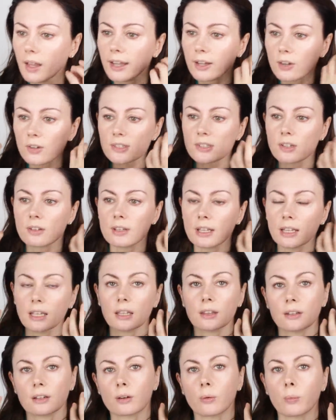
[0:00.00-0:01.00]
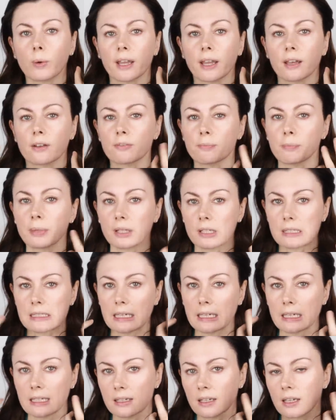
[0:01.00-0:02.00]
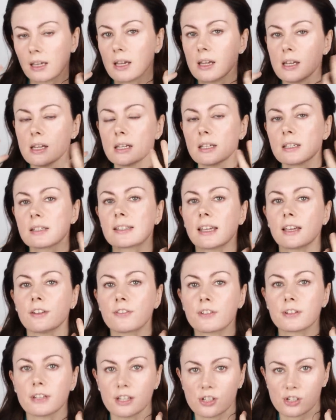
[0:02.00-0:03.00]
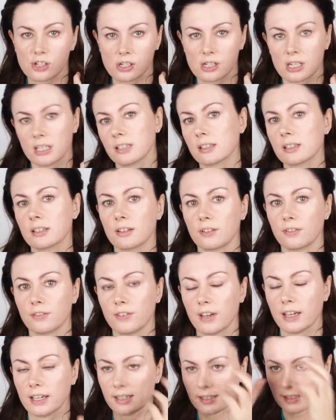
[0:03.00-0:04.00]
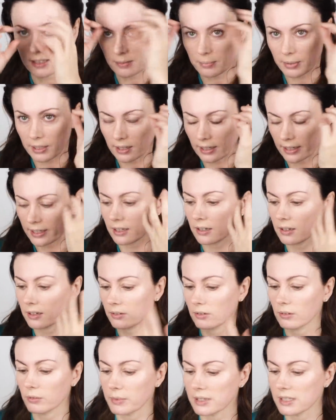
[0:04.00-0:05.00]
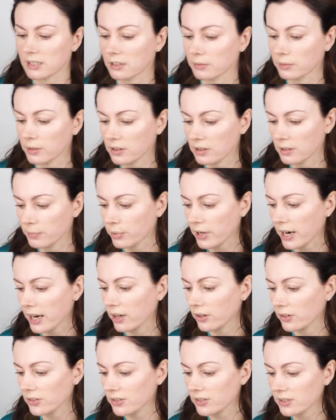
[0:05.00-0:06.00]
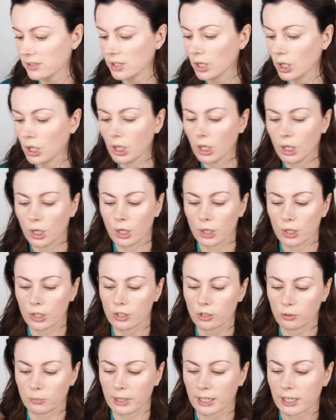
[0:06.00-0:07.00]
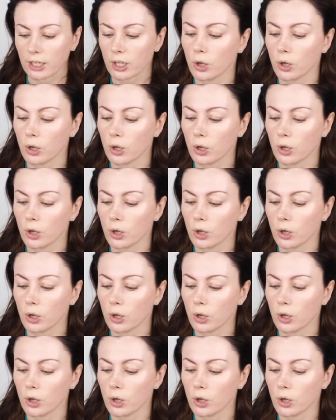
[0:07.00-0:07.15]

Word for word: I also think they're a way of building definition into the face, a bit like we do with the brows. You know, my